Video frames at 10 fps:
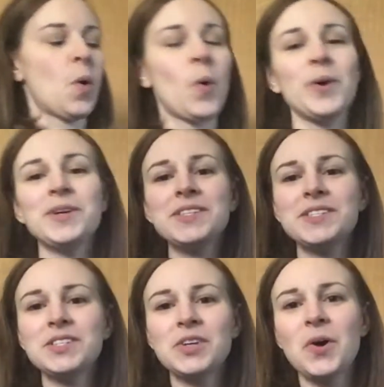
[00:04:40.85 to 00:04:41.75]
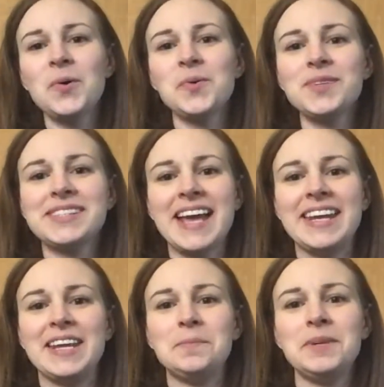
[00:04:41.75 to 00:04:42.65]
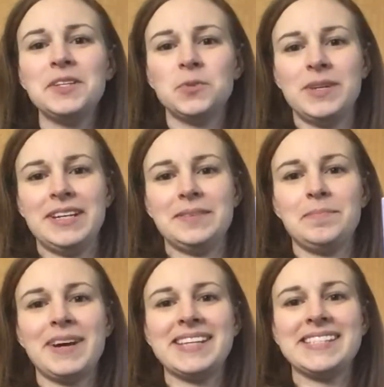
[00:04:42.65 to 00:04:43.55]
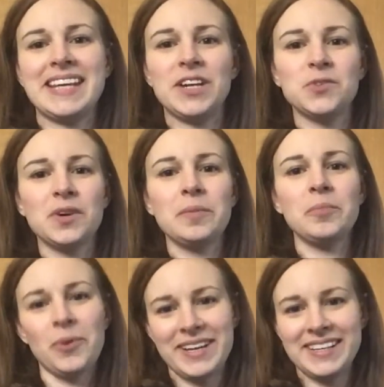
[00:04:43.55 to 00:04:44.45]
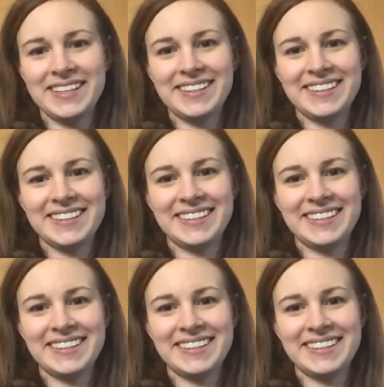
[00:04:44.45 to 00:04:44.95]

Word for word: Horns to Toes and In Between by Sandra Boynton.